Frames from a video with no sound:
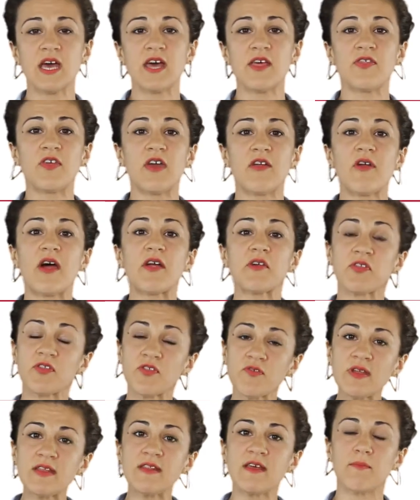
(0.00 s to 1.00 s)
There are
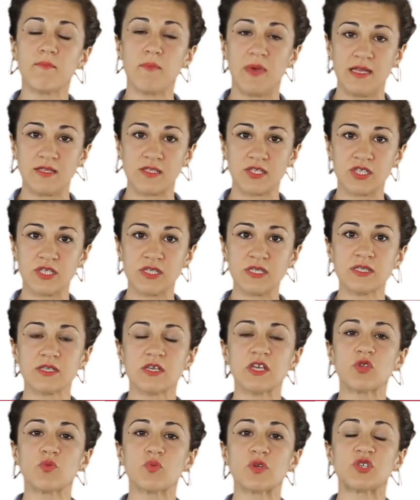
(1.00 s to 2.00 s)
three dimensions
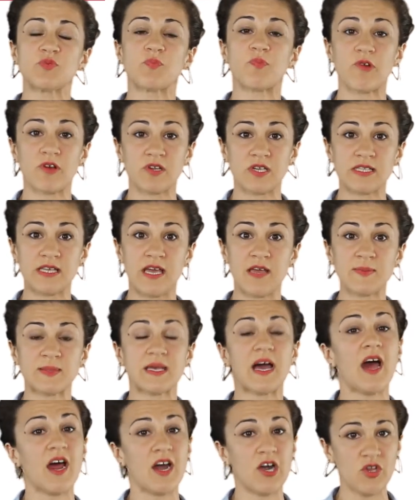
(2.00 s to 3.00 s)
in which prototypes
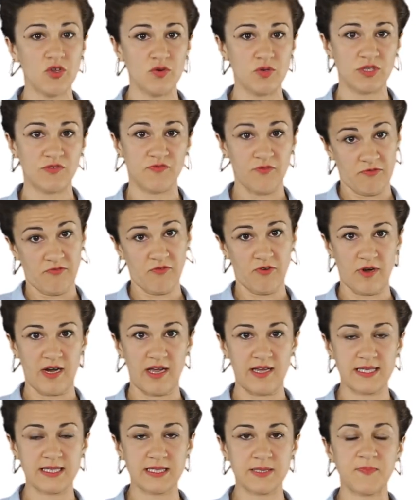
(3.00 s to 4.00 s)
are useful for
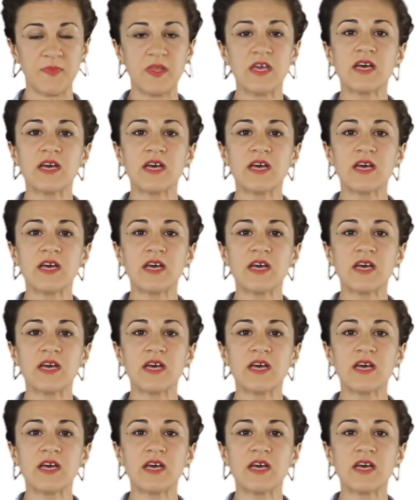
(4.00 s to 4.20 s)
us.